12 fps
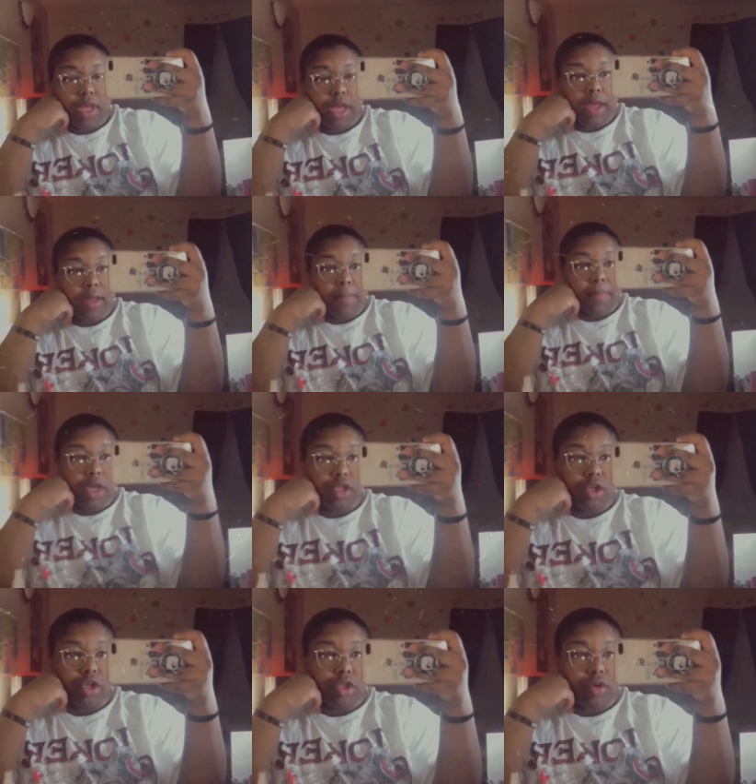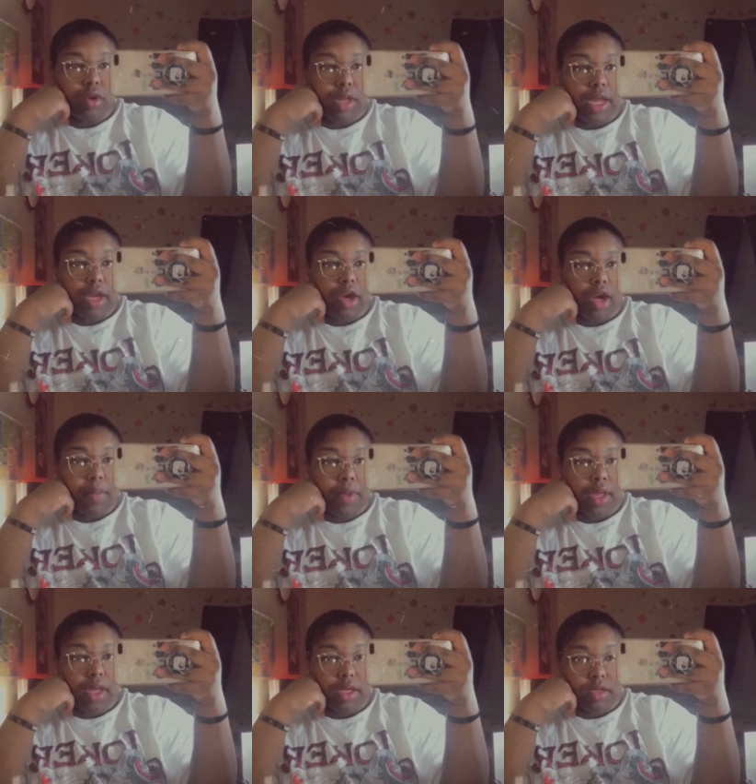And make sure to like, comment,
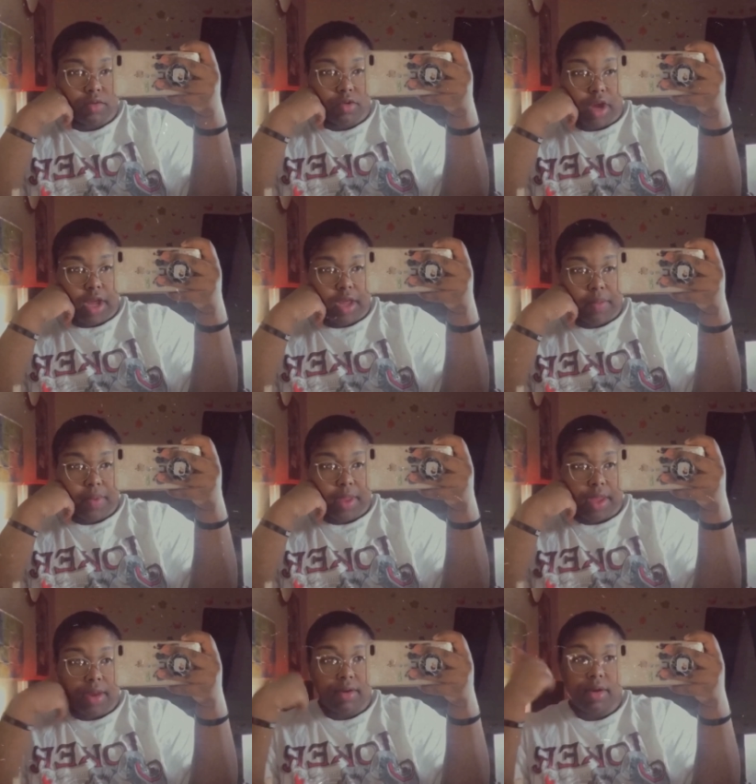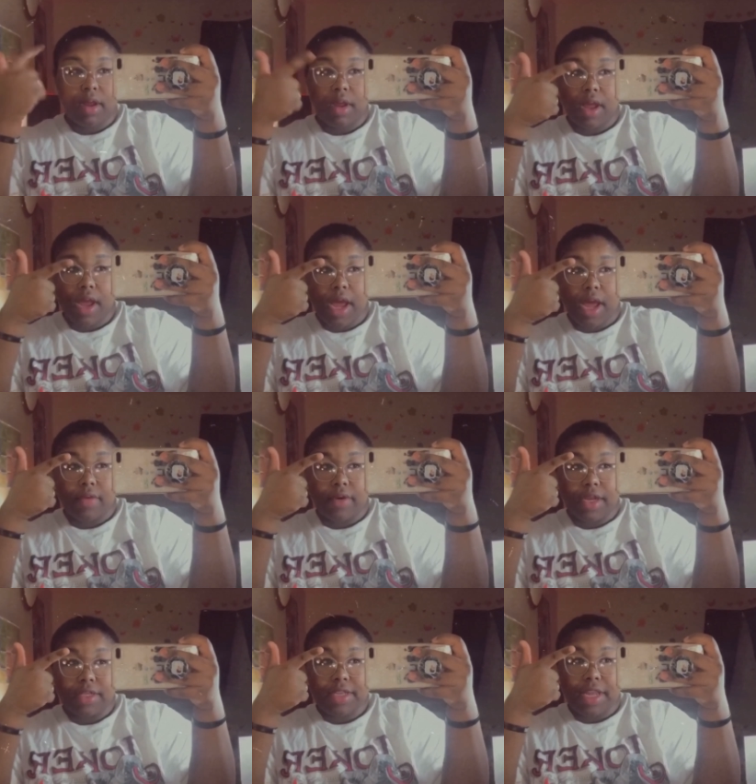and subscribe and have a
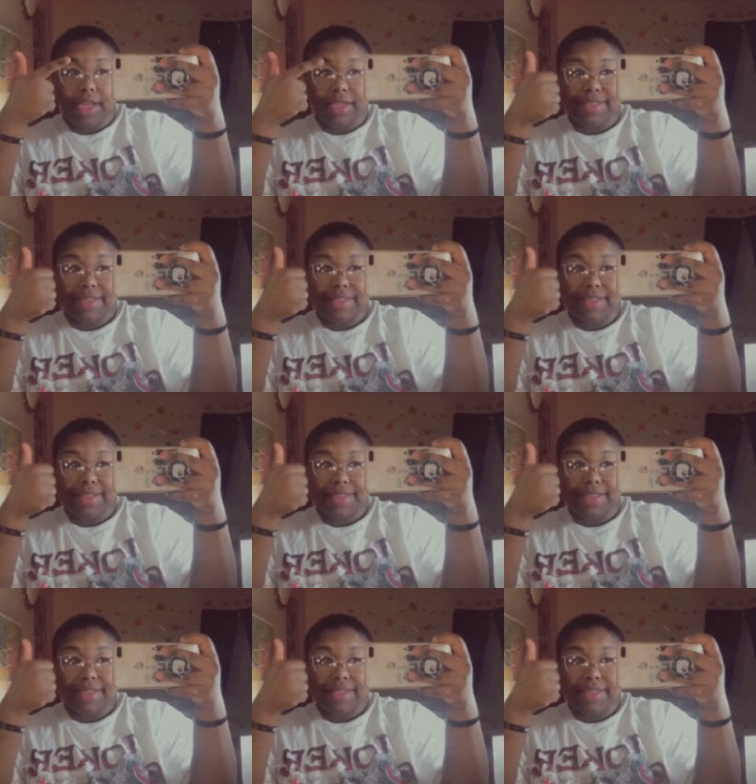nice day.